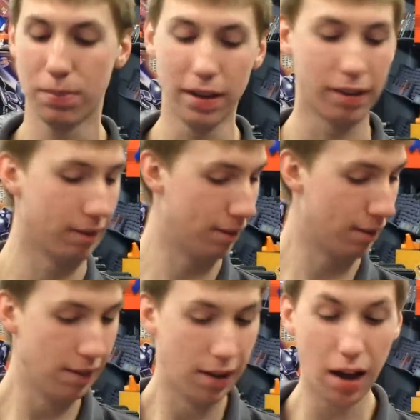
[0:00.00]
been.
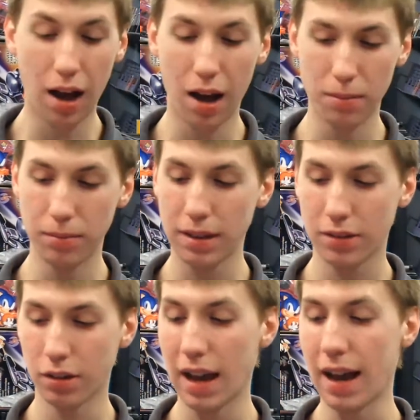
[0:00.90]

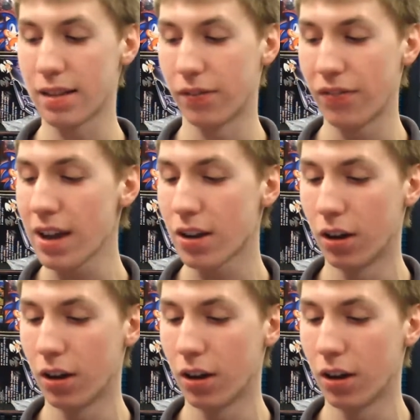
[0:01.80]
So yeah, it's a fake